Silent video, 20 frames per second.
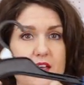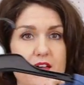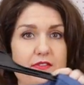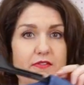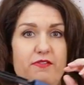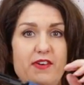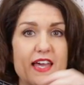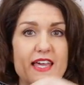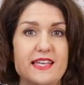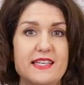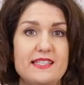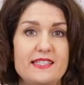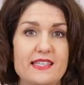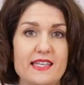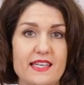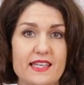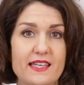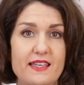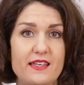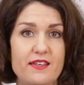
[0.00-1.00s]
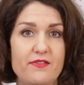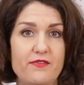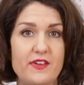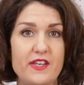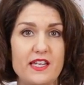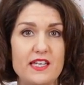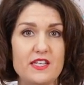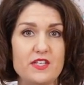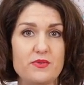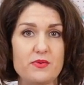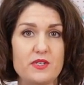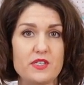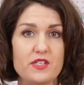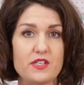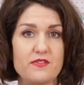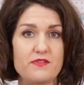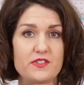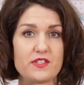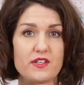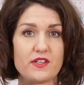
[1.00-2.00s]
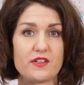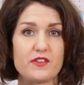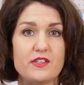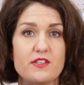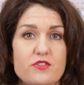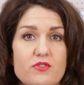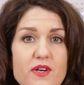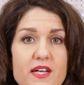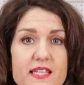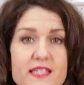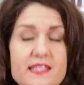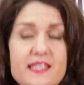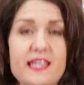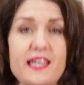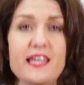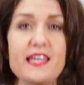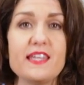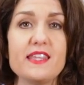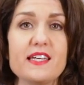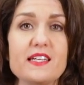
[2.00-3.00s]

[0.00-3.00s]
a facing finish, which I've done on the dress here.